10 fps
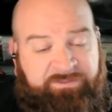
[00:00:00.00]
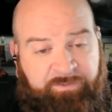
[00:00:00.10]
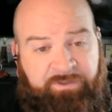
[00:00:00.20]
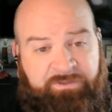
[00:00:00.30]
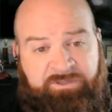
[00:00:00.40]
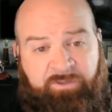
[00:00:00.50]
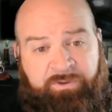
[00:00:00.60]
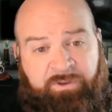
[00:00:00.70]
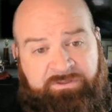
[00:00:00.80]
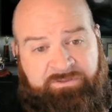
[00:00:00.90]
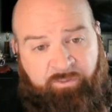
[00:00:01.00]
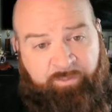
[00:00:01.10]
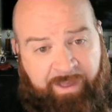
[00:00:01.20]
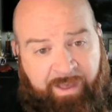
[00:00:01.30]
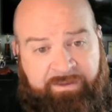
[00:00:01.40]
Smith jumping on his own
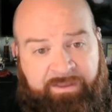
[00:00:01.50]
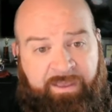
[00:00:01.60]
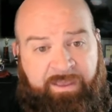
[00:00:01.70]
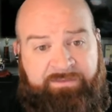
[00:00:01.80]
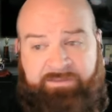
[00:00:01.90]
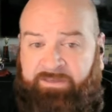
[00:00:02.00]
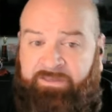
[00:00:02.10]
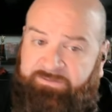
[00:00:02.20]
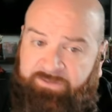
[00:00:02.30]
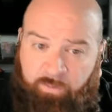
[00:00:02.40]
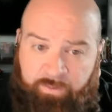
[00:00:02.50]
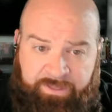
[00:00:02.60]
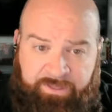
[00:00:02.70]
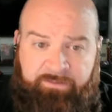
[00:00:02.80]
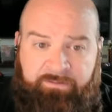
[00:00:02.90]
podcast and he's going
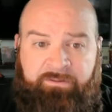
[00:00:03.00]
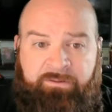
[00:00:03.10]
in.